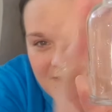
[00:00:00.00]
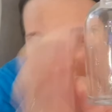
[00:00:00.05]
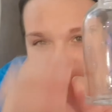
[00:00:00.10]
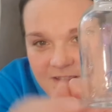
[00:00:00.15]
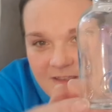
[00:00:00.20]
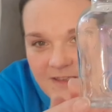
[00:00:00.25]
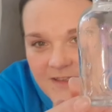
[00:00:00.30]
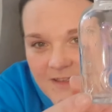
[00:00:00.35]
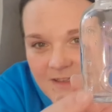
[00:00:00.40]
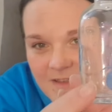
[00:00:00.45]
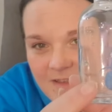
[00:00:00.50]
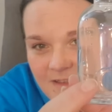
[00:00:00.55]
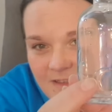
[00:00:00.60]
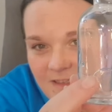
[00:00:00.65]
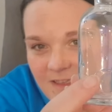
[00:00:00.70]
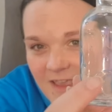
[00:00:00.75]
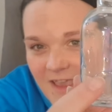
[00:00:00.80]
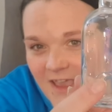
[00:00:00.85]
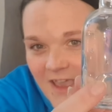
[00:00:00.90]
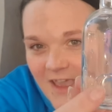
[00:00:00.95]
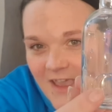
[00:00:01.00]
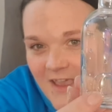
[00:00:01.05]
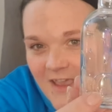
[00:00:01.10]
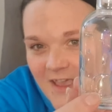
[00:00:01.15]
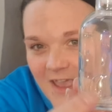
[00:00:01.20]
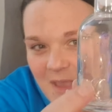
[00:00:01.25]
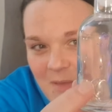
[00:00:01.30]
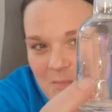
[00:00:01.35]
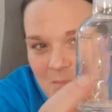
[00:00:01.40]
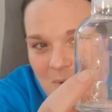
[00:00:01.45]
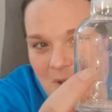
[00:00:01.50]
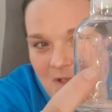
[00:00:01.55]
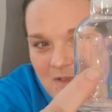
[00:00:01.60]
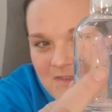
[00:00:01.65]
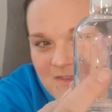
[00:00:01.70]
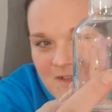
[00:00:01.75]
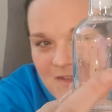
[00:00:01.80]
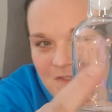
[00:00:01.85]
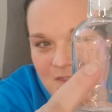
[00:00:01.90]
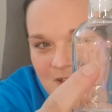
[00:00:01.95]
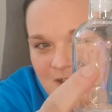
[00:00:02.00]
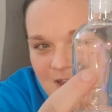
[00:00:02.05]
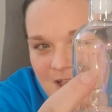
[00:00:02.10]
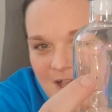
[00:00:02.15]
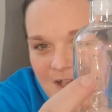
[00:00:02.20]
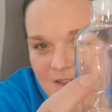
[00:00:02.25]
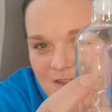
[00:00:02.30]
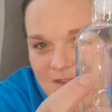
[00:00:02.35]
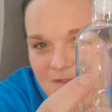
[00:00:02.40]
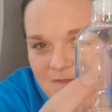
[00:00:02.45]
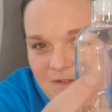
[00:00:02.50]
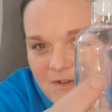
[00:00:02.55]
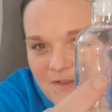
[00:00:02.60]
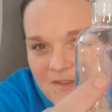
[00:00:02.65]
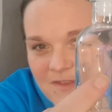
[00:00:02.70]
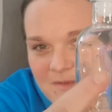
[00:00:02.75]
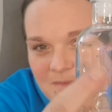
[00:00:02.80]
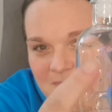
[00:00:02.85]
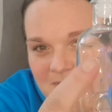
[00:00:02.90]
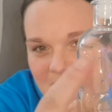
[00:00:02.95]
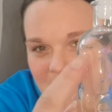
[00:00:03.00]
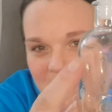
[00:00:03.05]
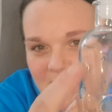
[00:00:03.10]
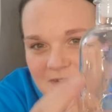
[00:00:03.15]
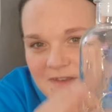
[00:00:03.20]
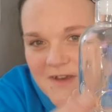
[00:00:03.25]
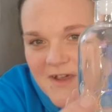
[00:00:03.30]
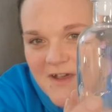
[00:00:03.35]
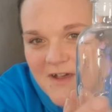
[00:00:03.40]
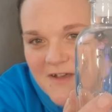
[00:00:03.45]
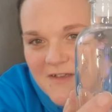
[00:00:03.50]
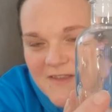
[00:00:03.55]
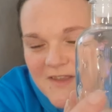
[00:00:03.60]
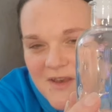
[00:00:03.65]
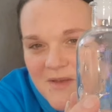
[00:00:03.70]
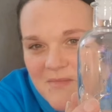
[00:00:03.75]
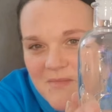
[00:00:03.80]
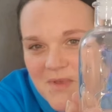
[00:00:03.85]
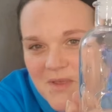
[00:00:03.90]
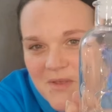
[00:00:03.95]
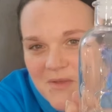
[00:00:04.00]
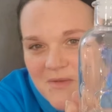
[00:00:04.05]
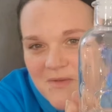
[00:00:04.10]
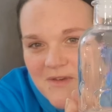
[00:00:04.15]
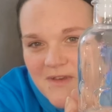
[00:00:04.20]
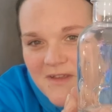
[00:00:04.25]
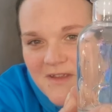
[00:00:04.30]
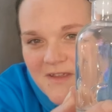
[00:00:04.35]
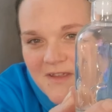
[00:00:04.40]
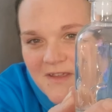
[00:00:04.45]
Cool. Yeah, embossed on the glass, you've got some little stars and a moon.